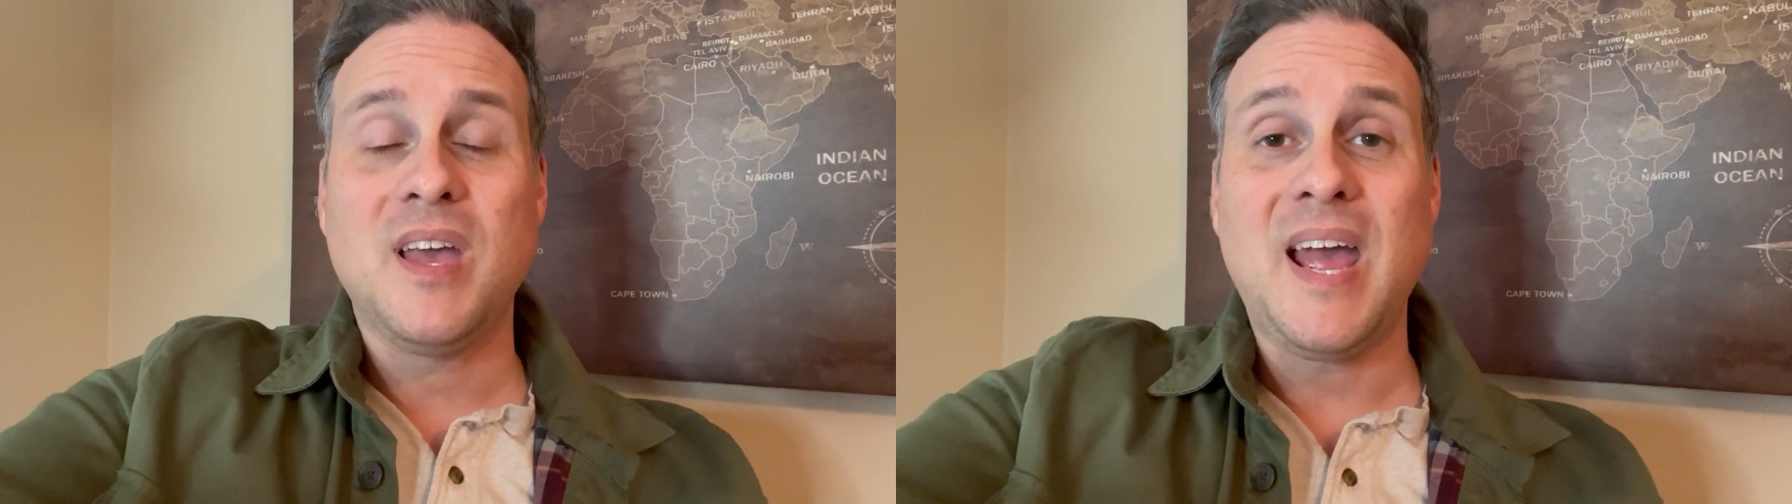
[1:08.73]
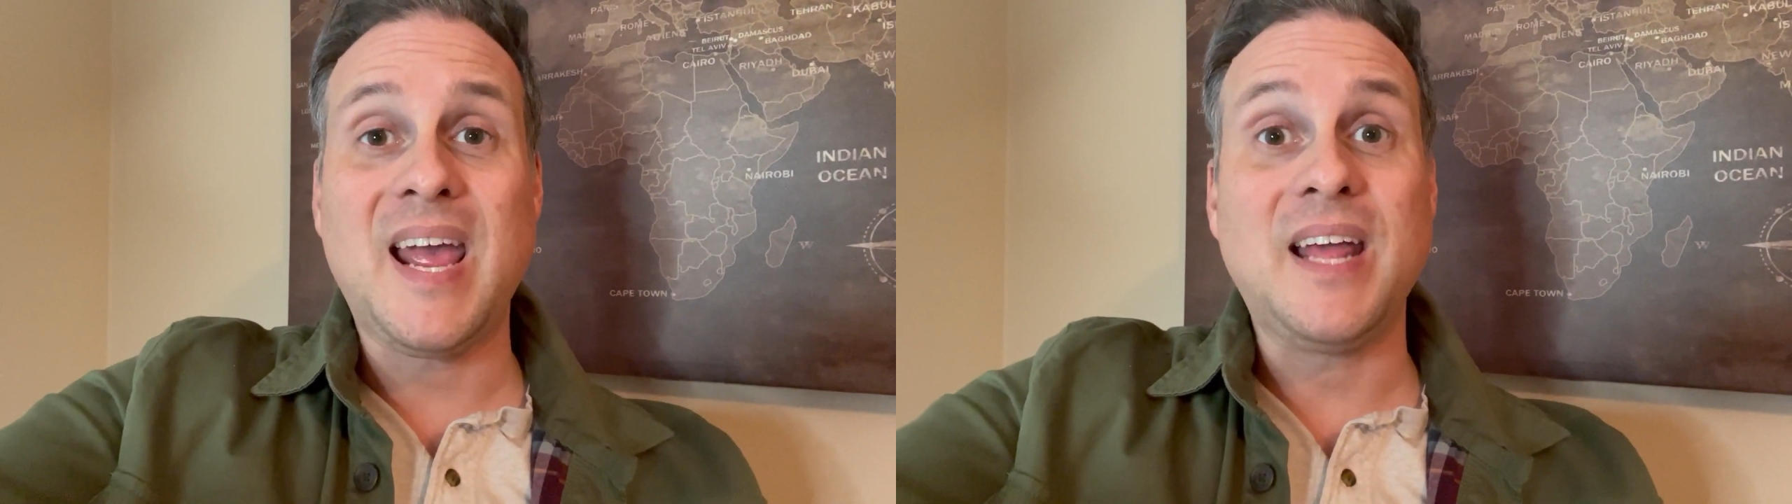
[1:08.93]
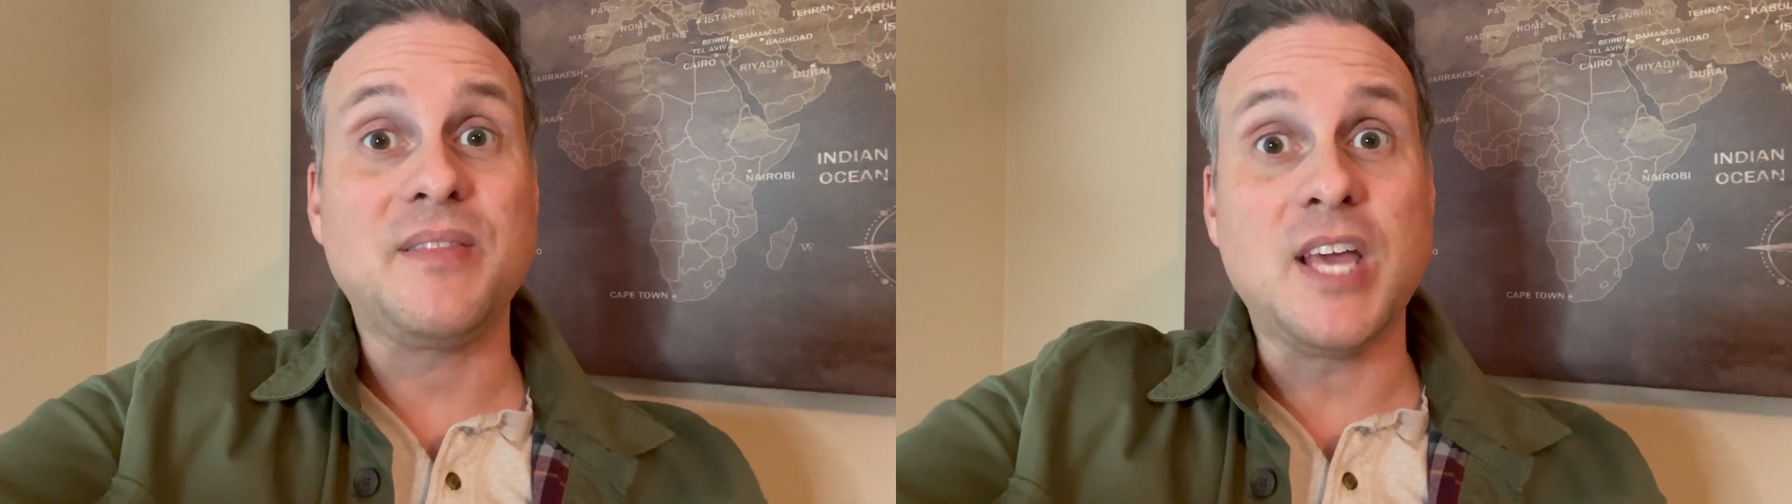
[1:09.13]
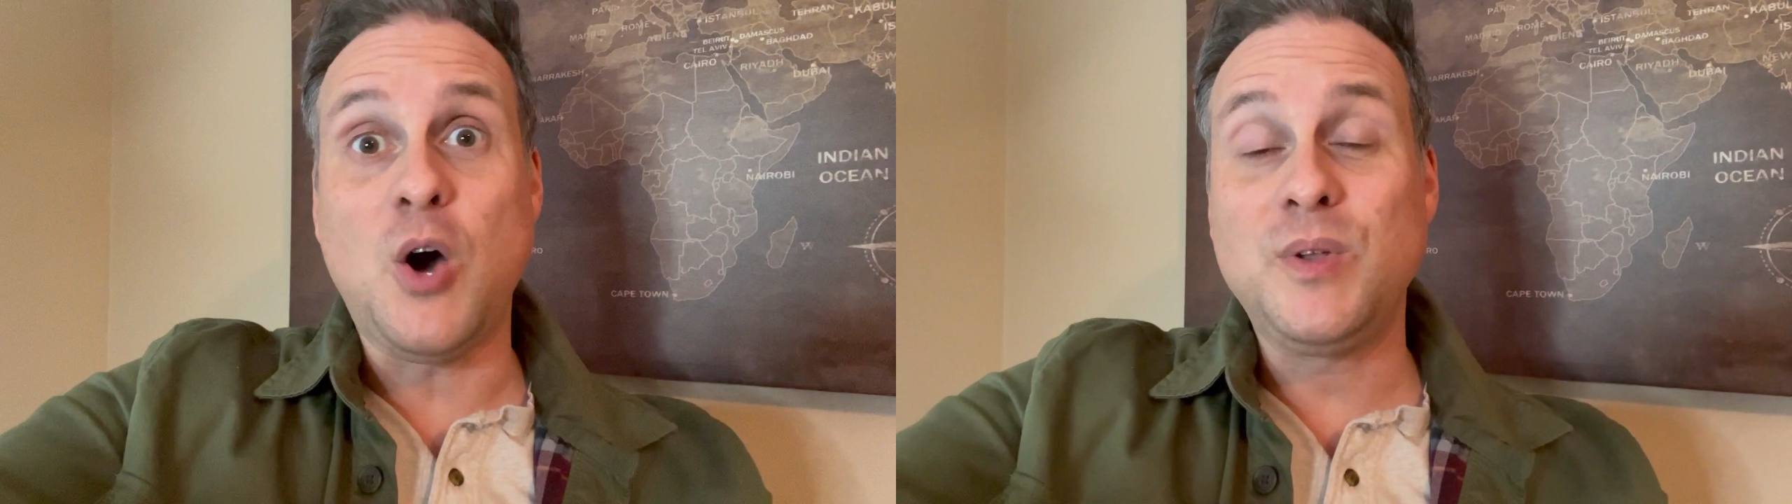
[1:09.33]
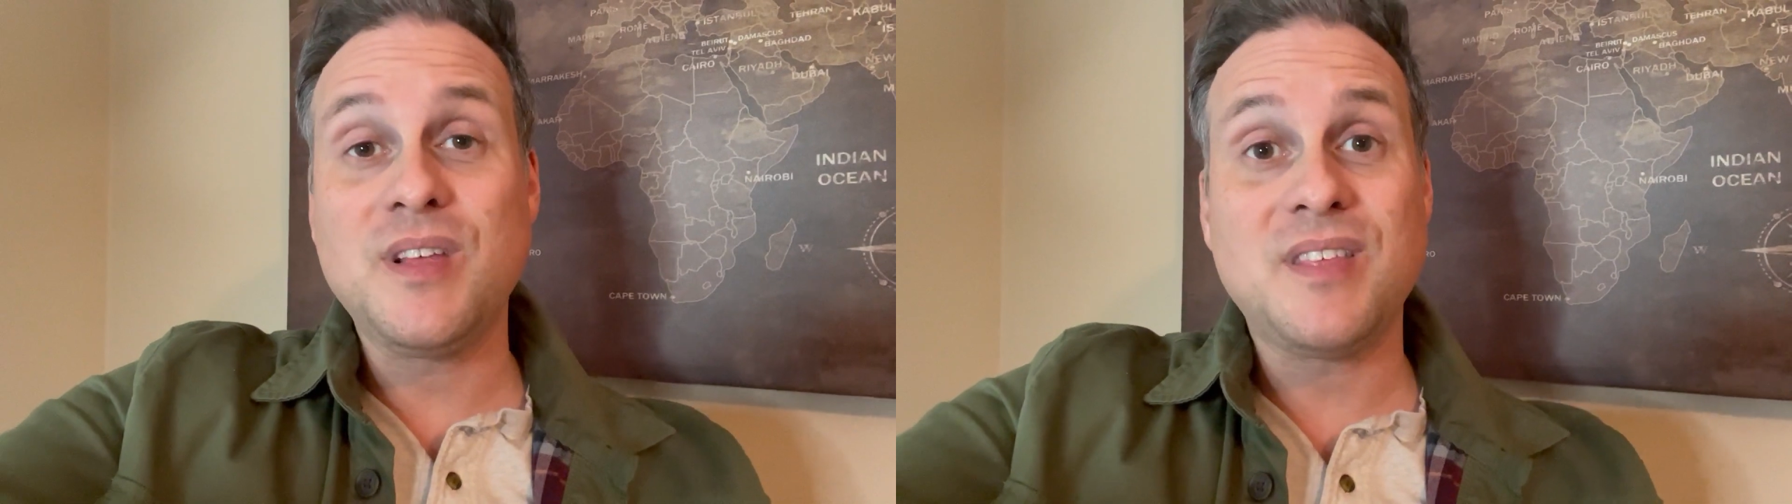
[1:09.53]
And the
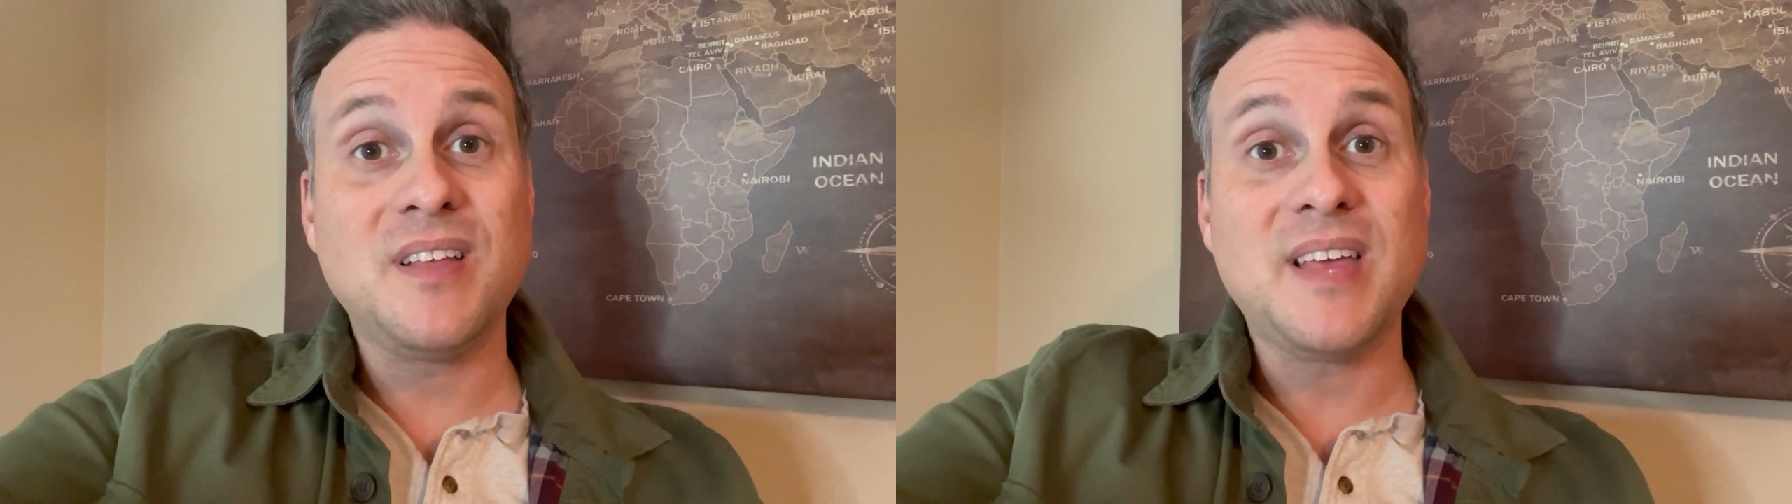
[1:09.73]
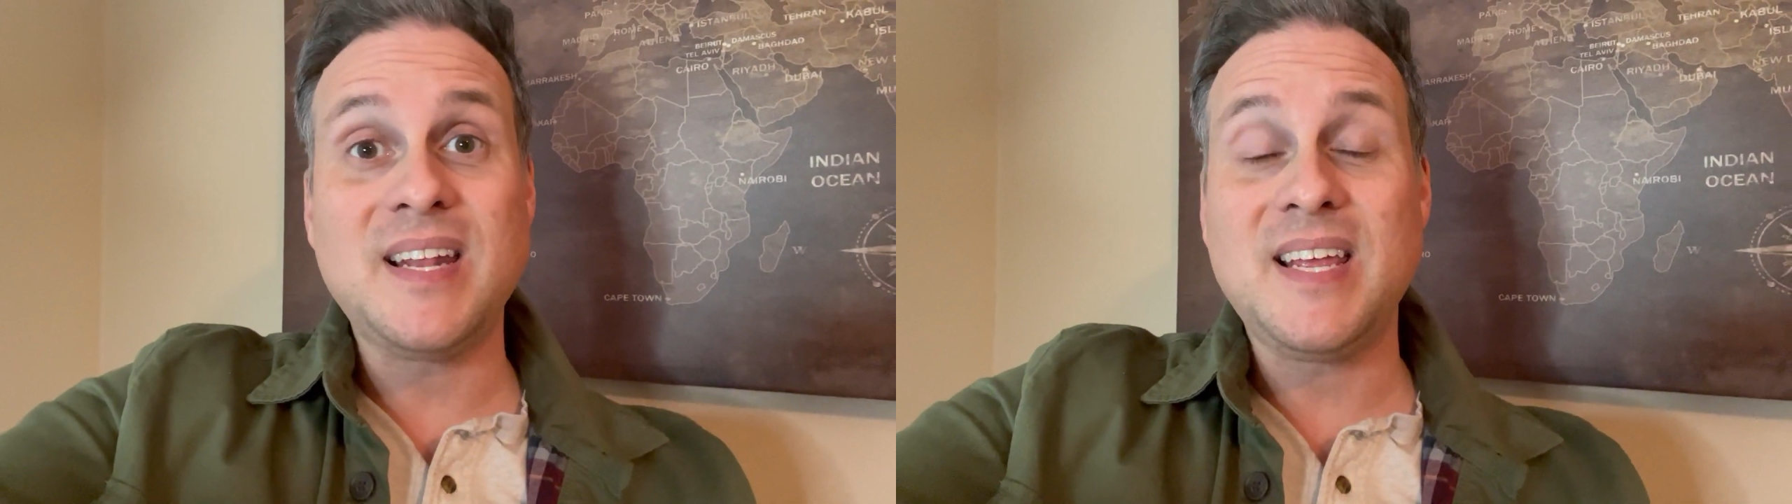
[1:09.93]
only thing they